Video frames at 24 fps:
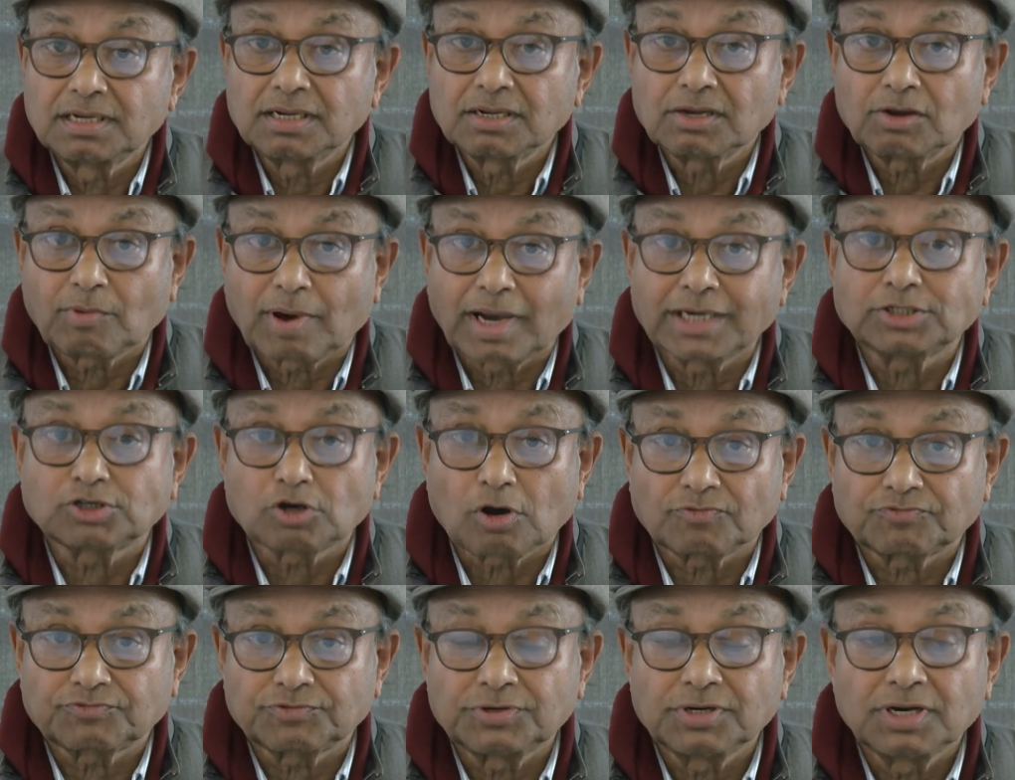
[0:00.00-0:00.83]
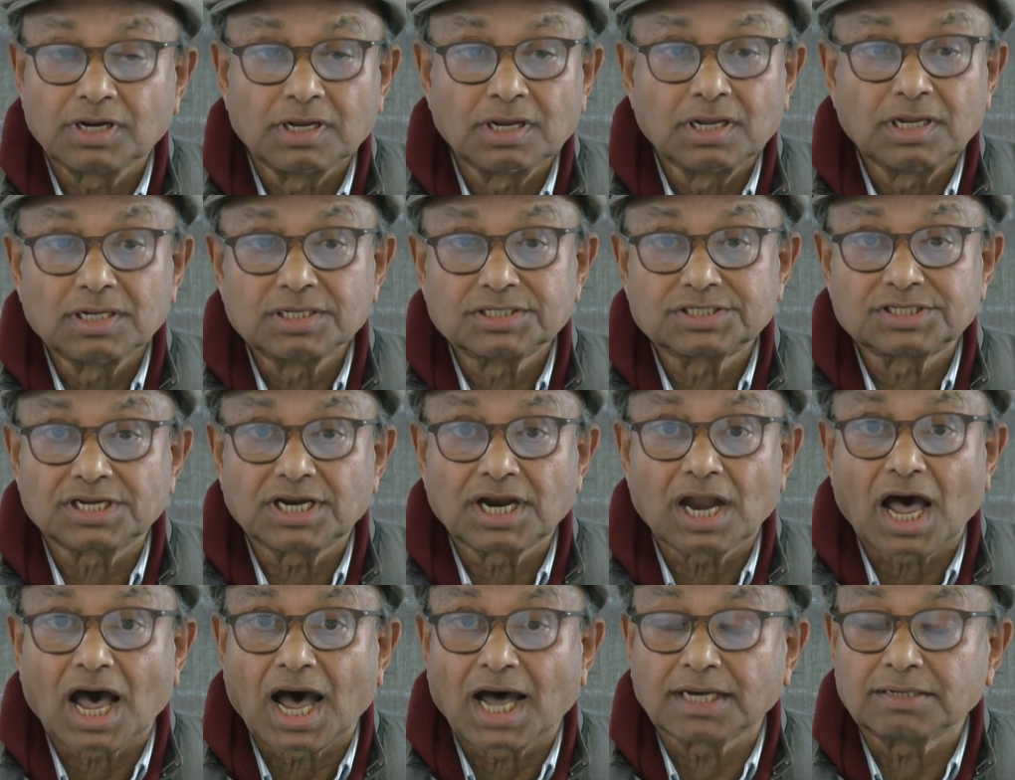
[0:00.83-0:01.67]
Quite often, it's
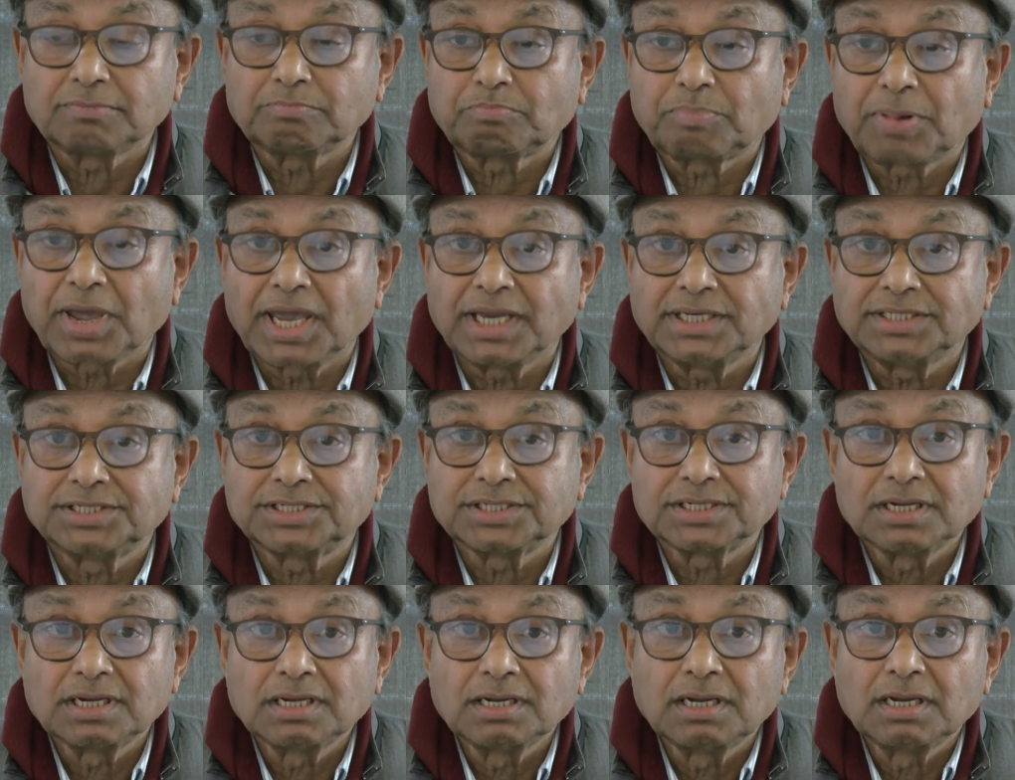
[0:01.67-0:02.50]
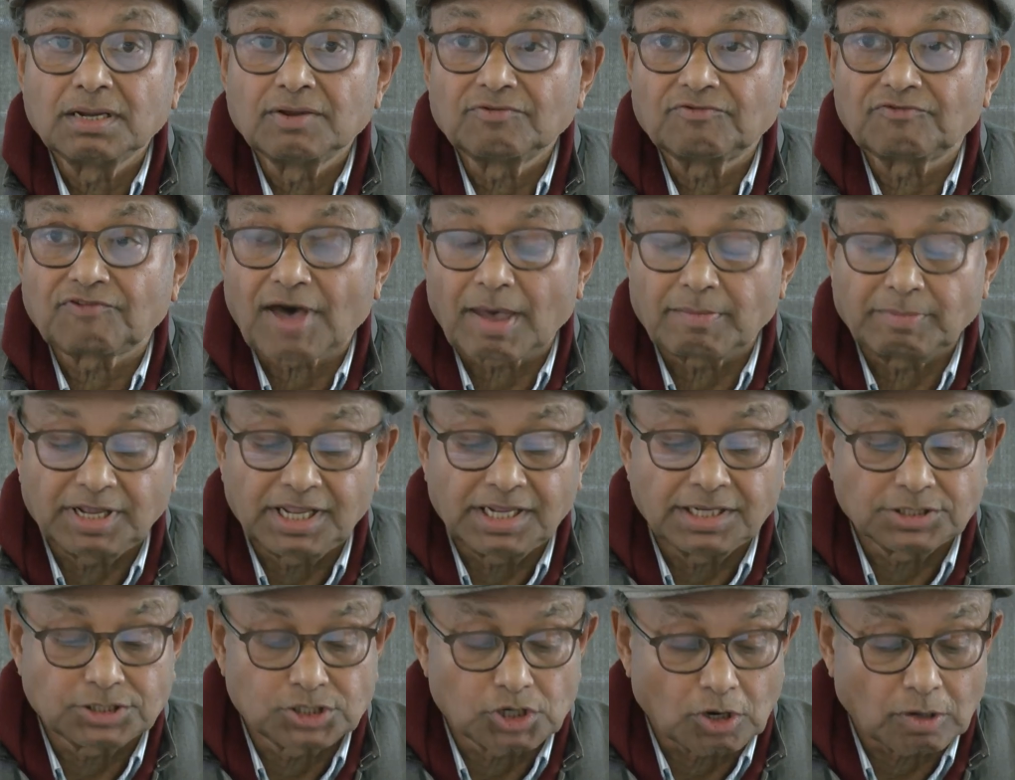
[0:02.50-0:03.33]
in unpaid
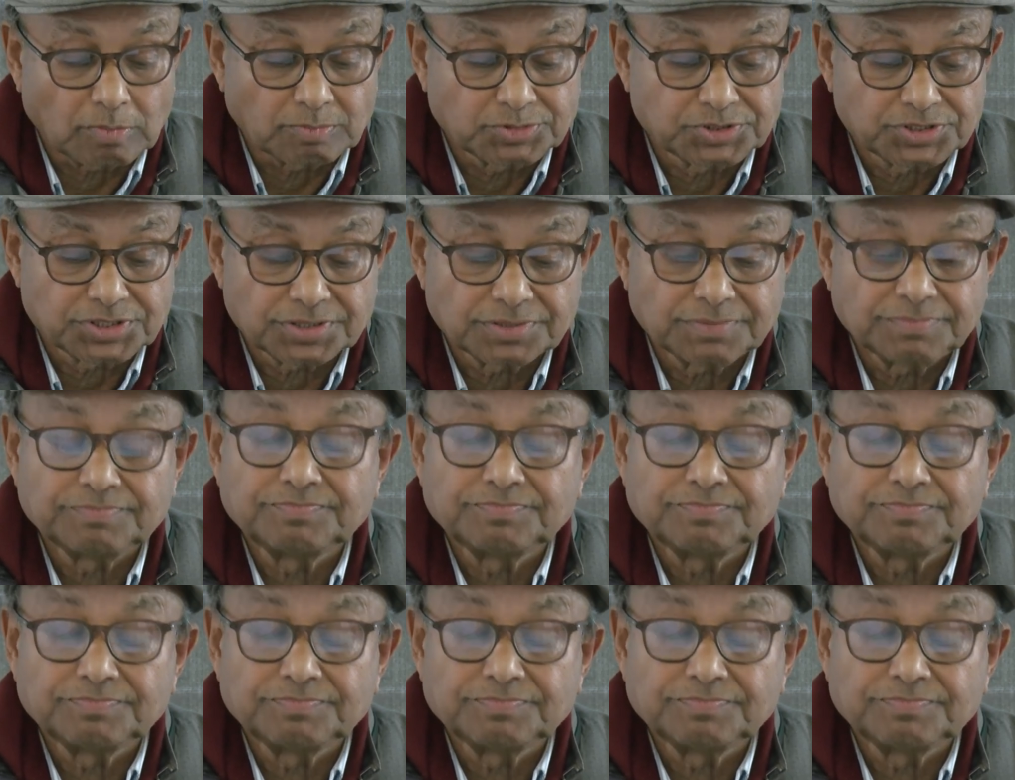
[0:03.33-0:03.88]
family jobs.